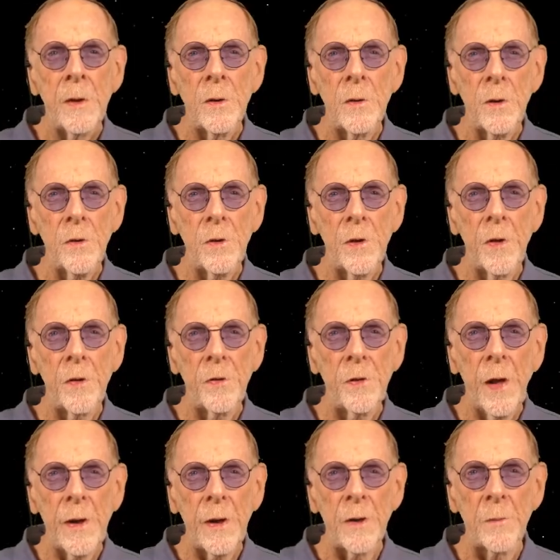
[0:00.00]
Notice in this
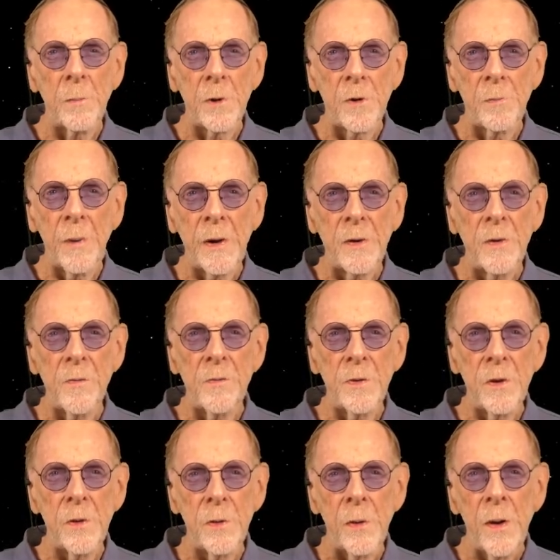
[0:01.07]
second perspective
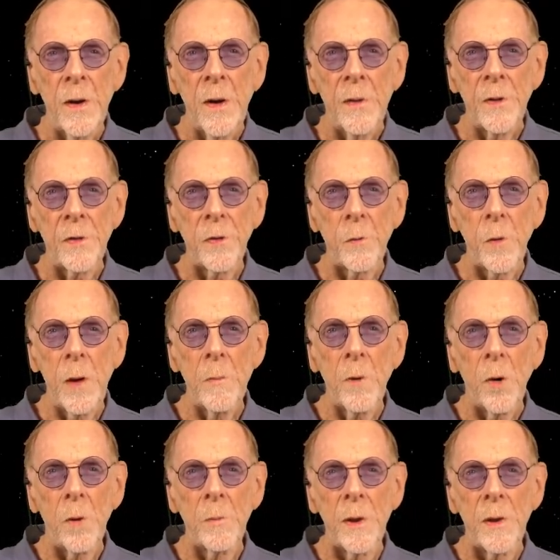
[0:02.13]
view that the
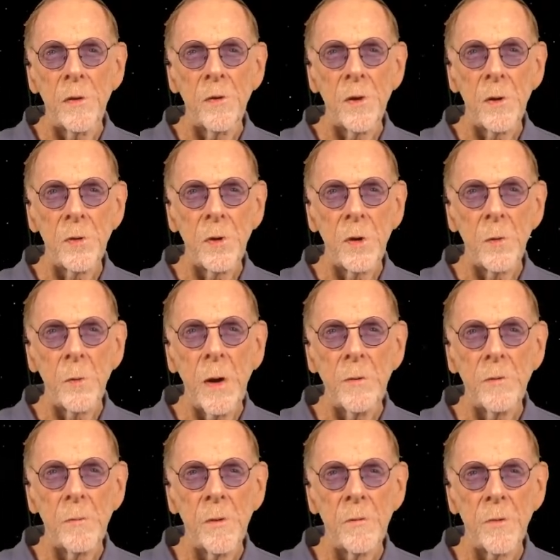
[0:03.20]
Webb orbit is tilted
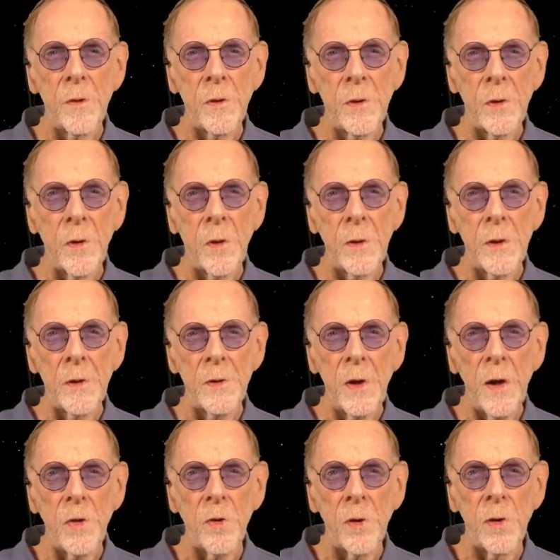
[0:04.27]
away from the vertical
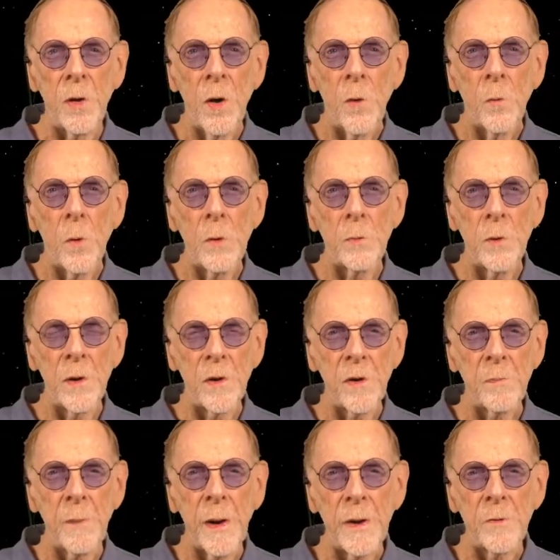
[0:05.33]
orientation one would
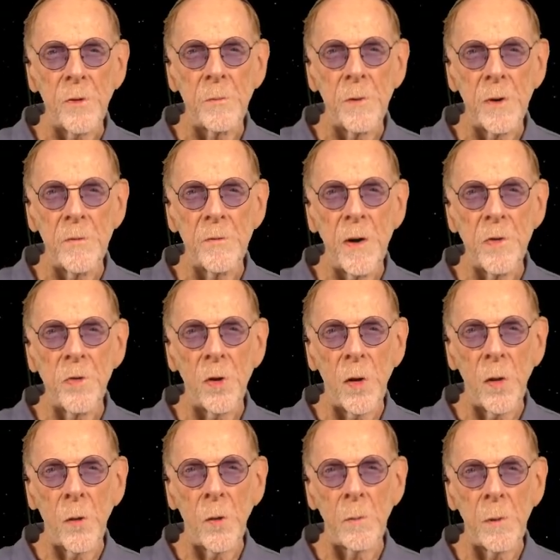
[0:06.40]
expect from
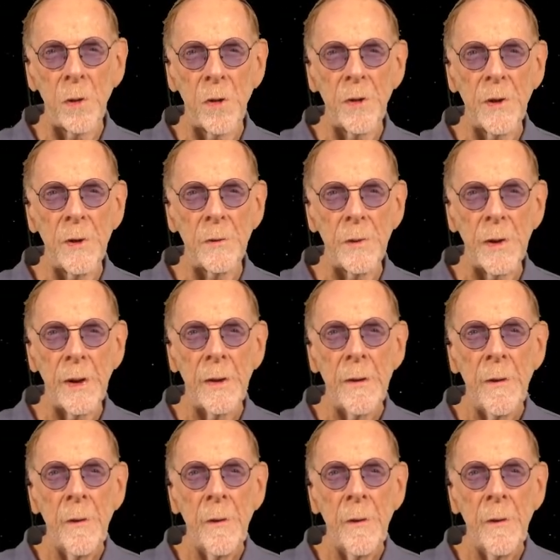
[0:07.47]
conventional orbital theory.